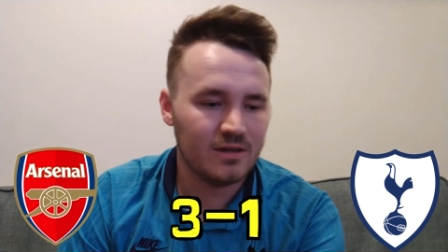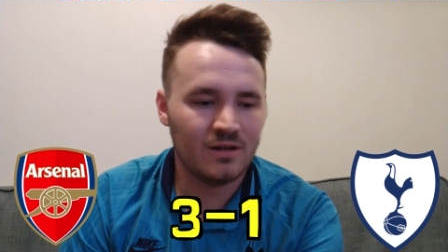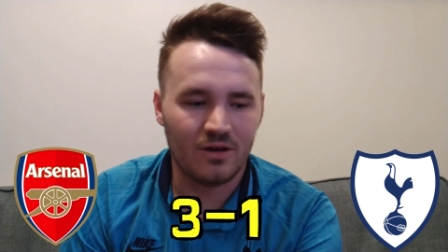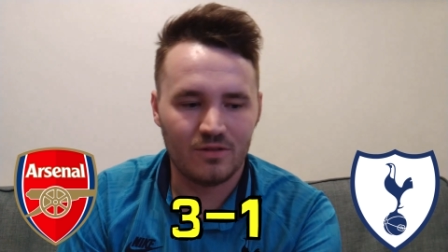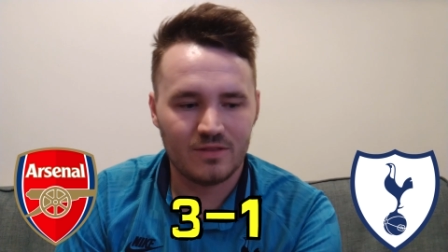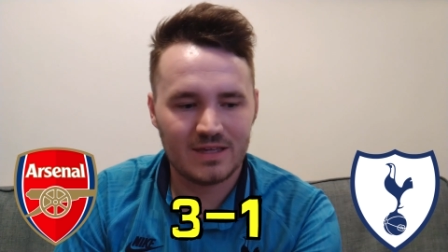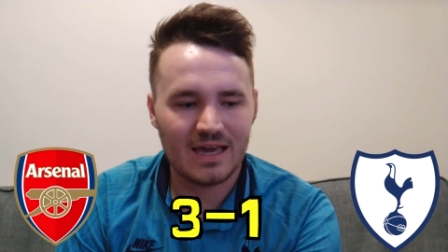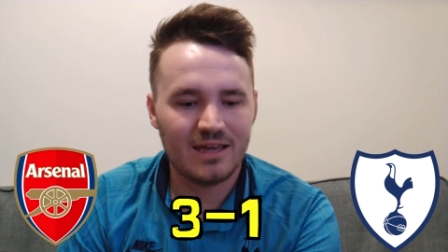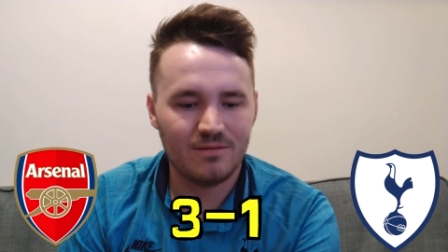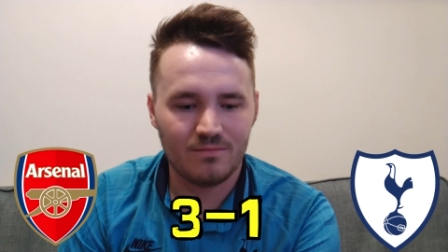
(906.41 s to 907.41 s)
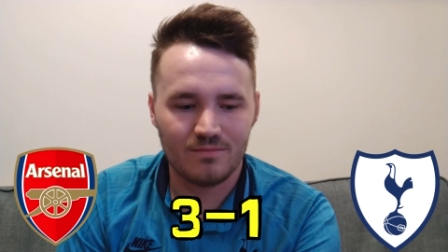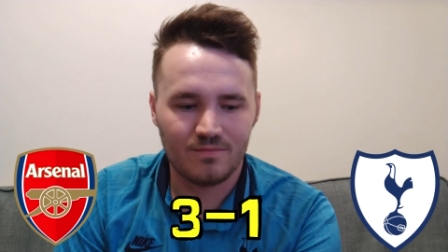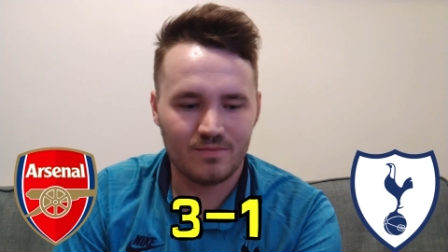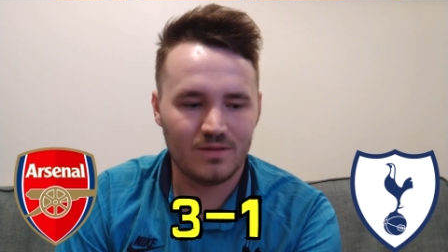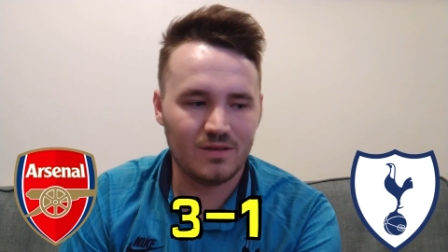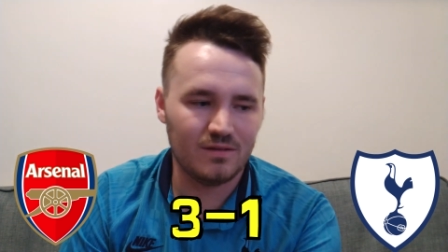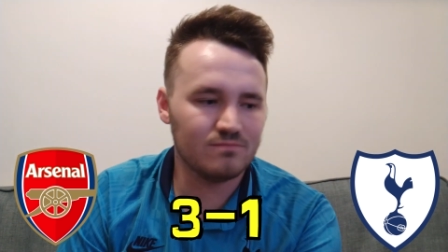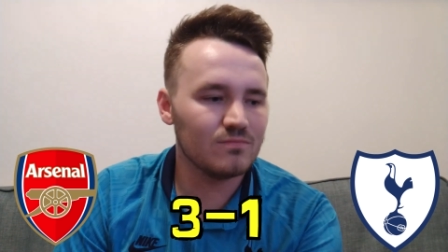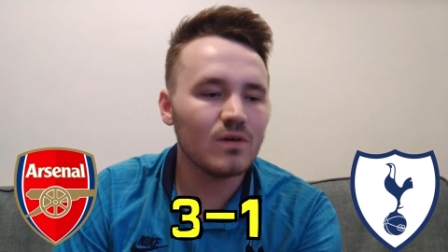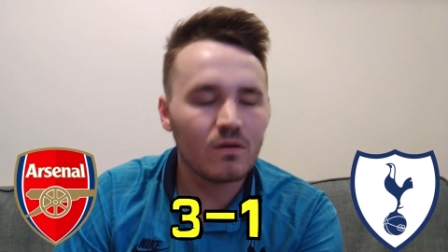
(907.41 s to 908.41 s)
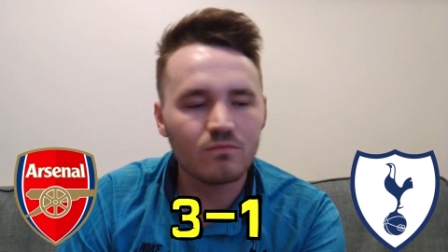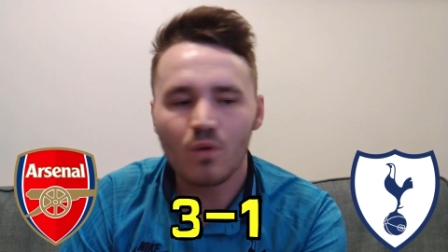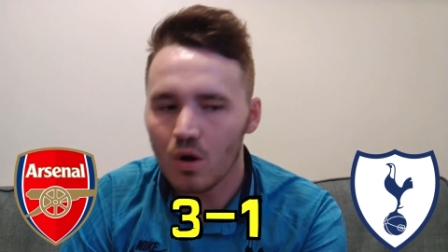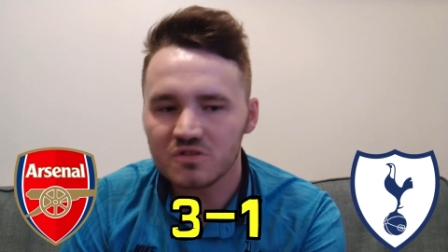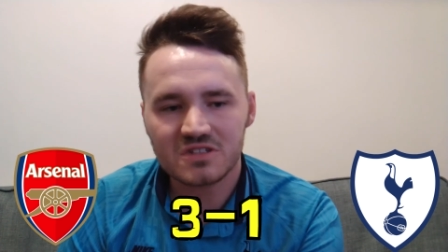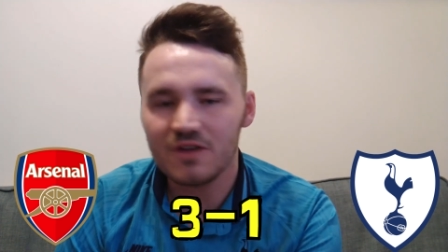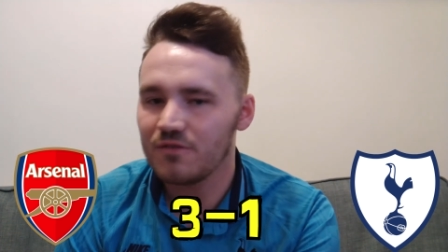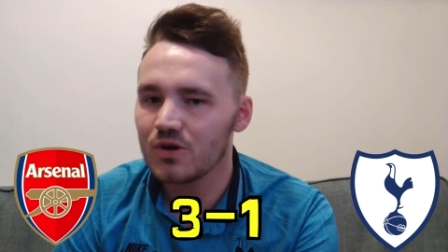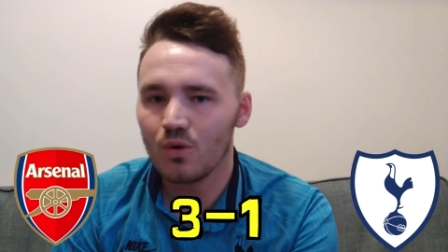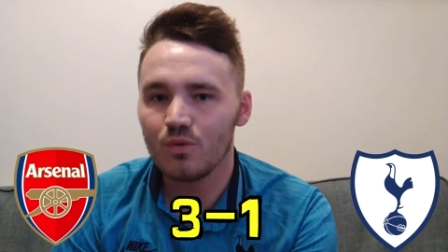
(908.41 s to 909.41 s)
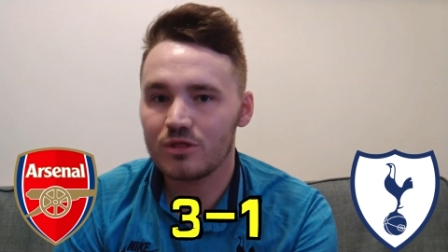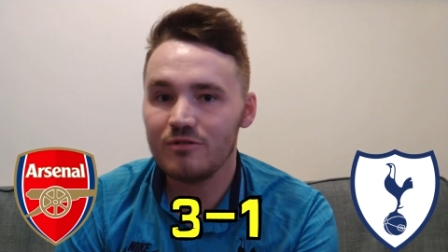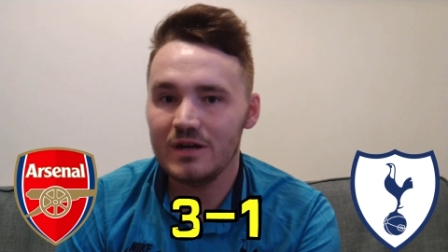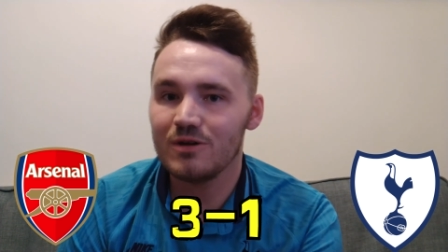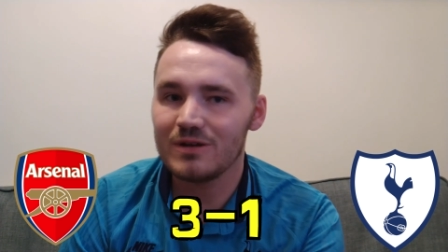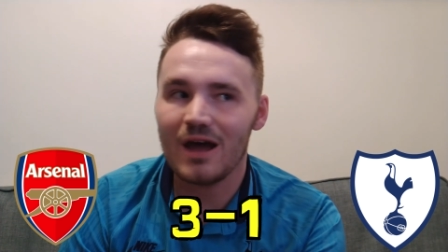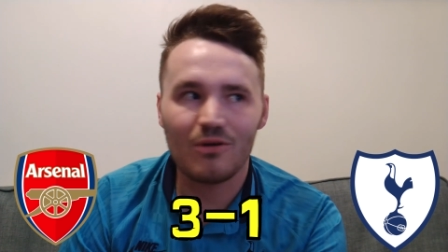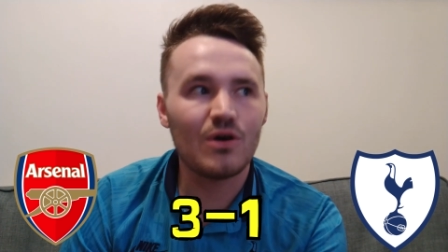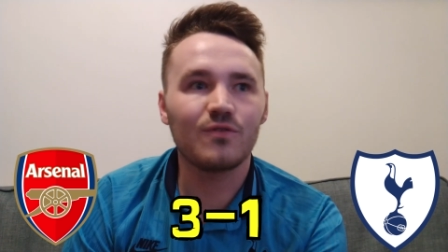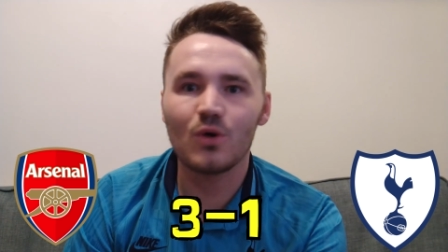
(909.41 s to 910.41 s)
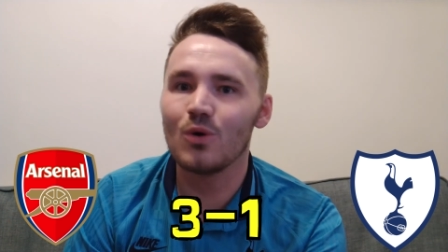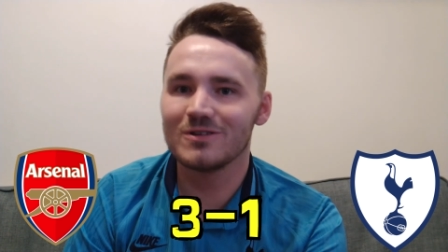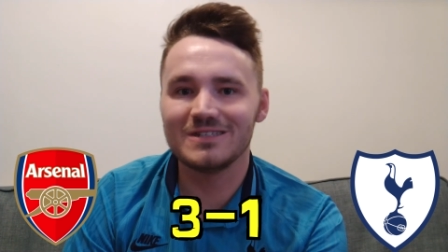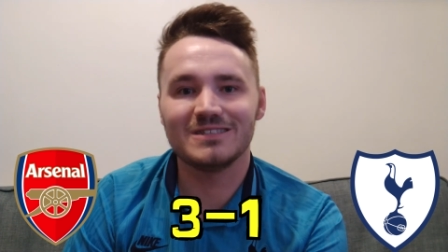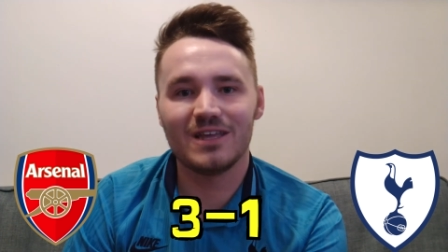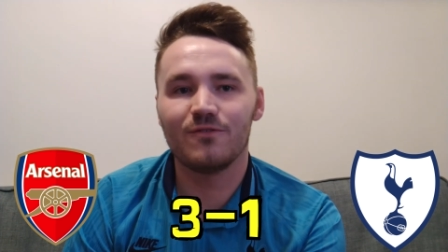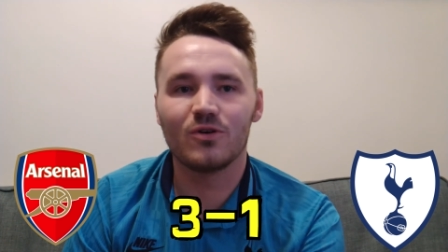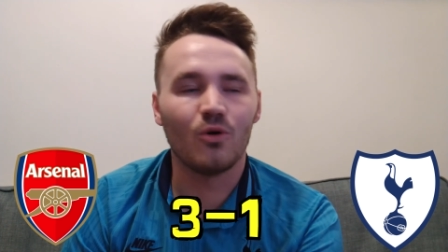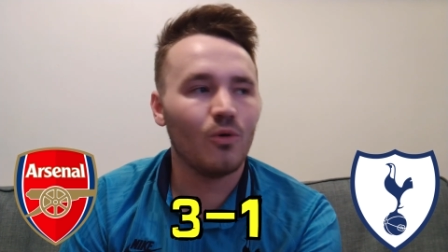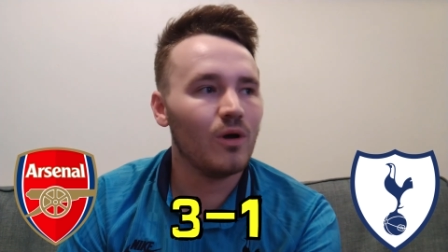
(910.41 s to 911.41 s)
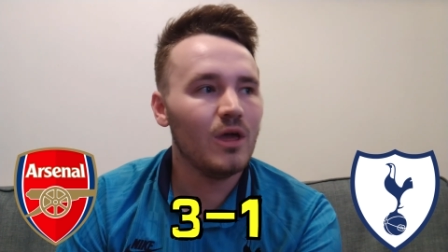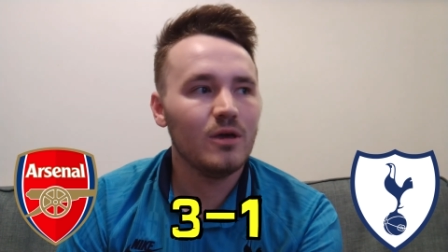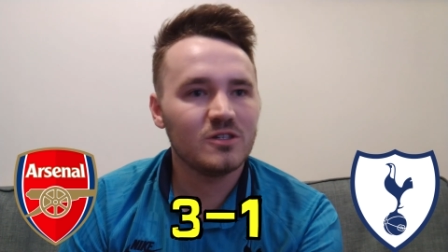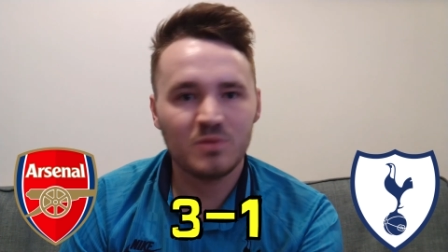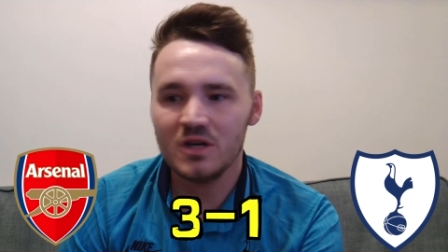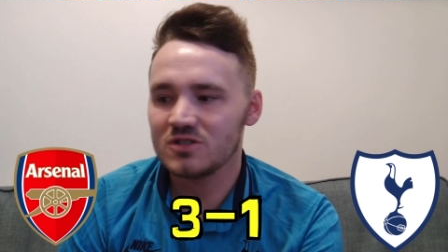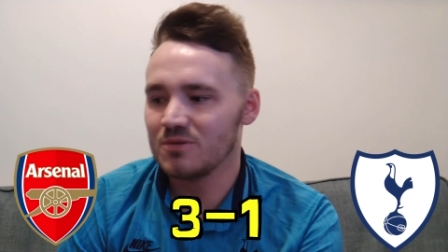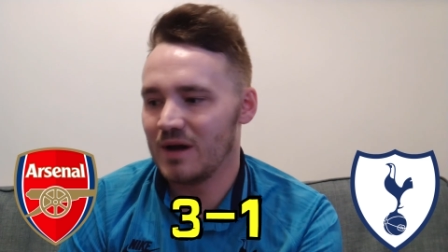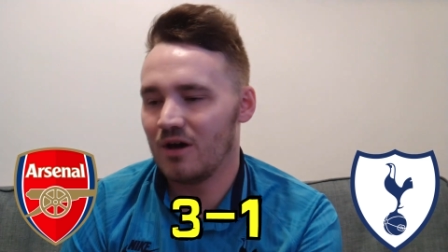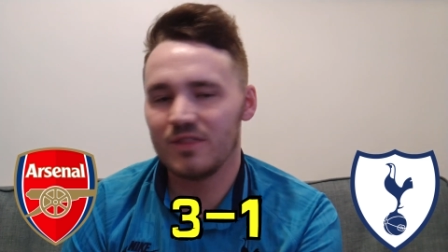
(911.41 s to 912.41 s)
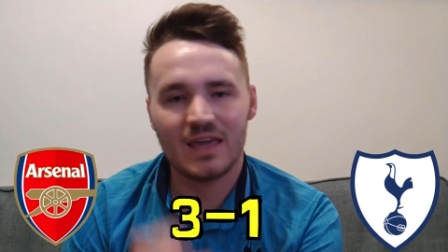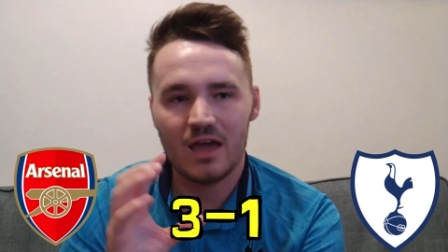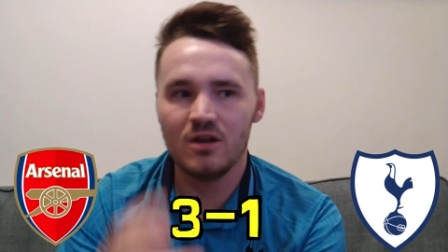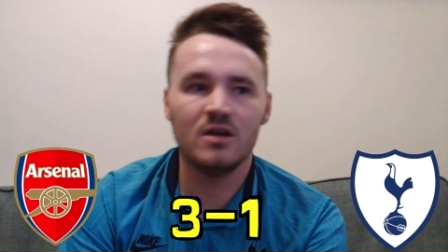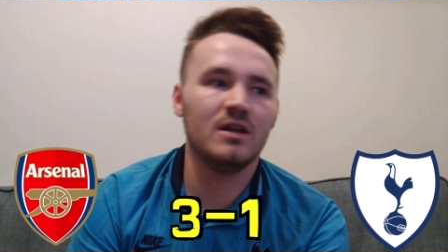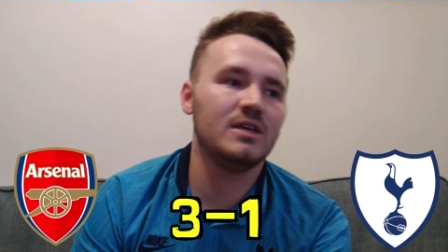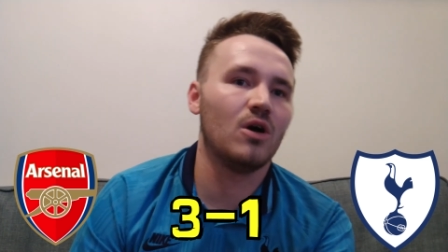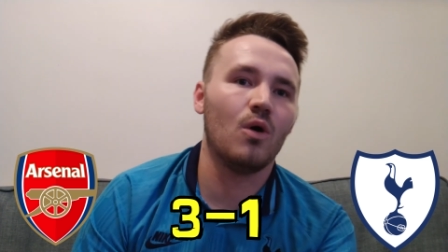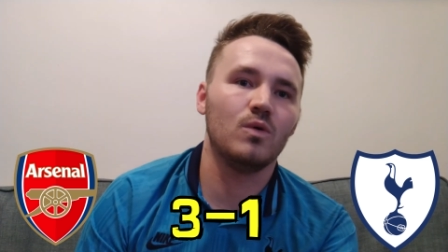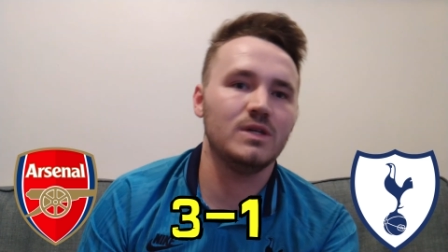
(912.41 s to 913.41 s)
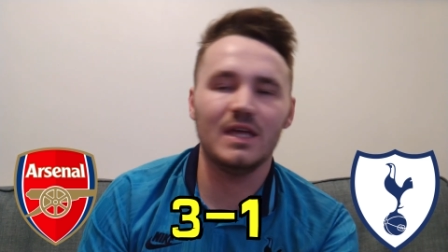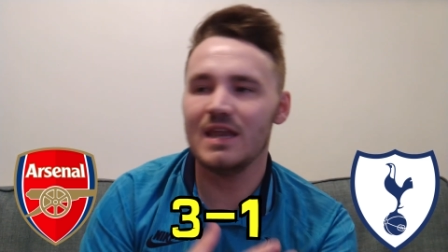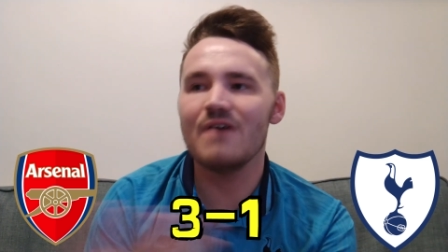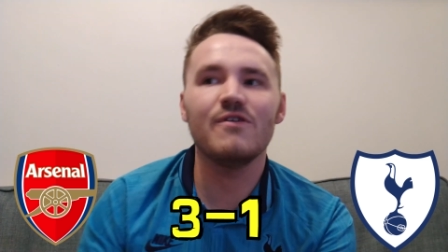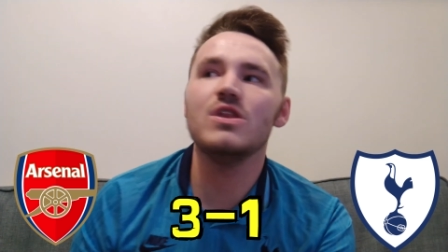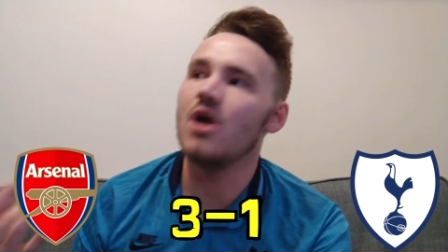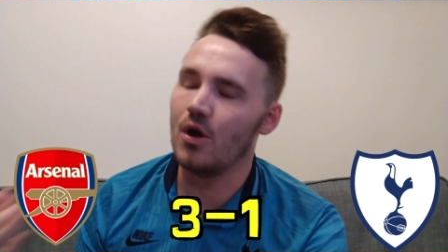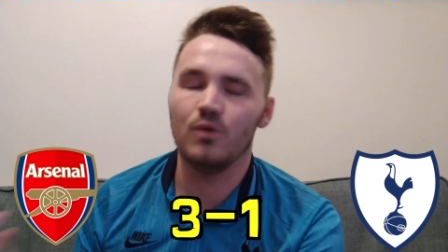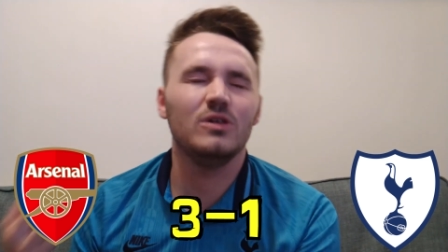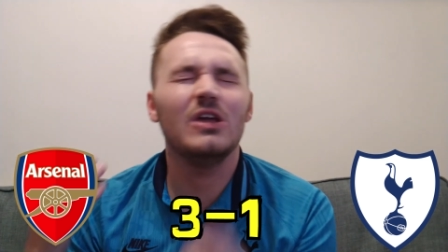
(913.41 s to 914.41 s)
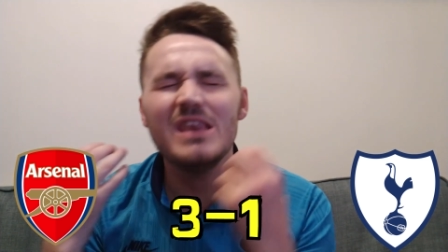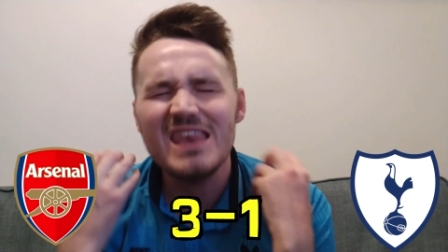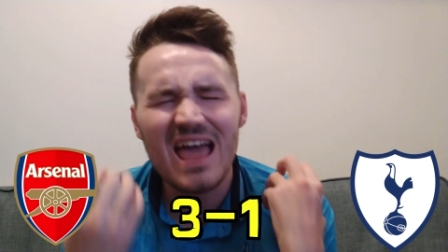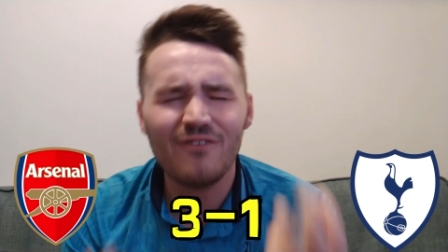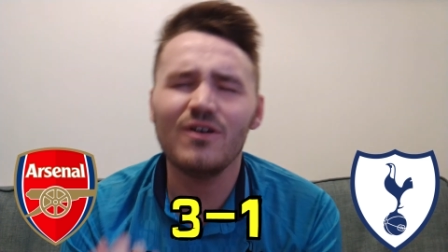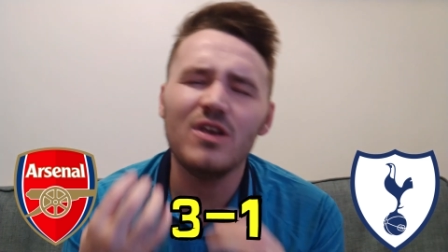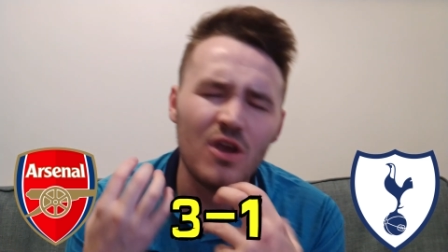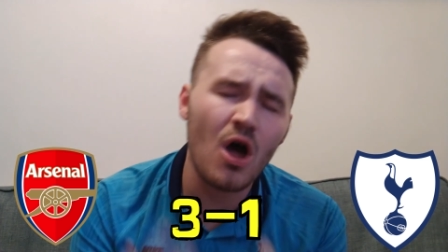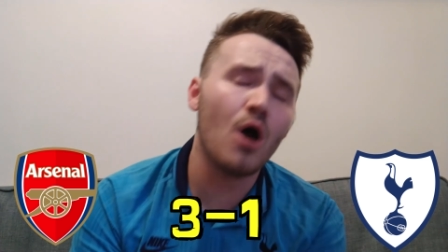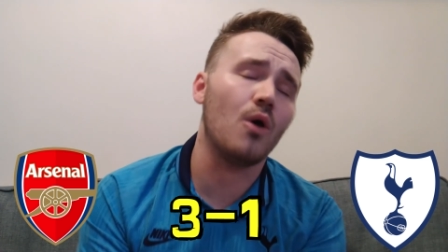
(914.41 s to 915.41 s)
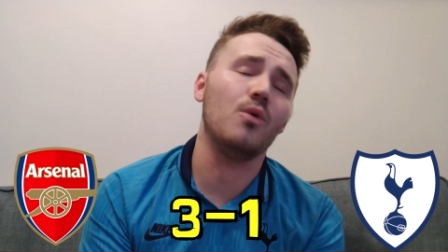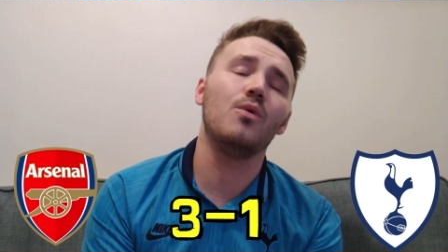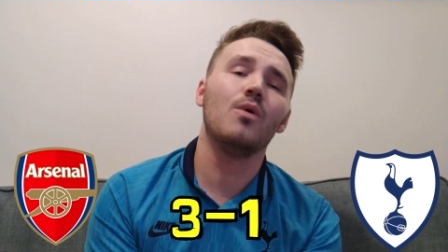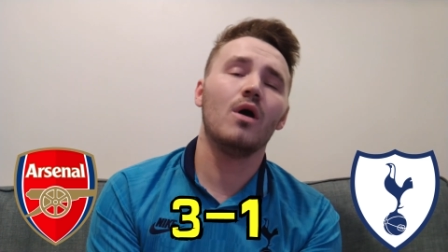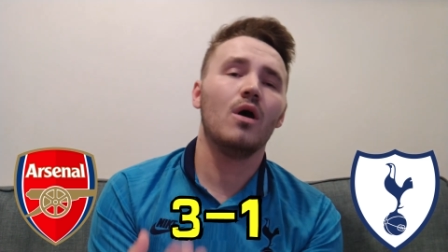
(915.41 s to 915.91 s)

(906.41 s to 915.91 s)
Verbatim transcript: You know the game was difficult three 0 down. Of course it is difficult. Spurs come out, they get an early goal. You never know. You never know